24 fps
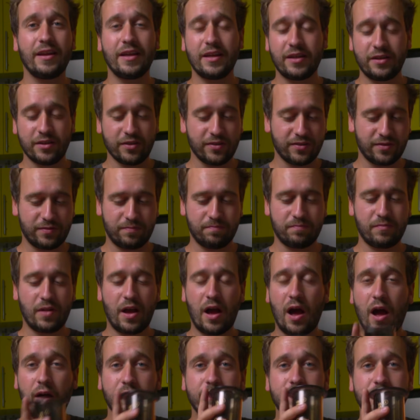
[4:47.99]
It is
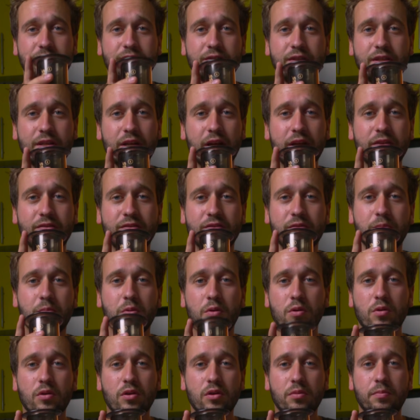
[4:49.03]
obviously nice and
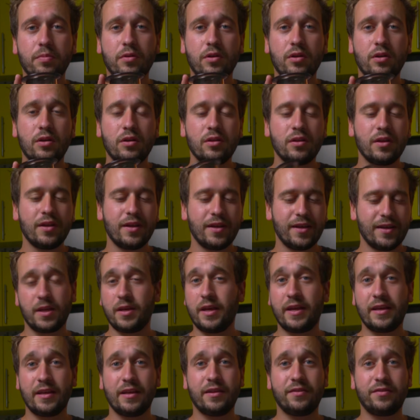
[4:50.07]
portable.
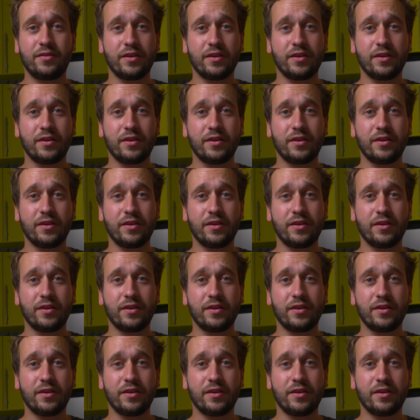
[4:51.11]
It is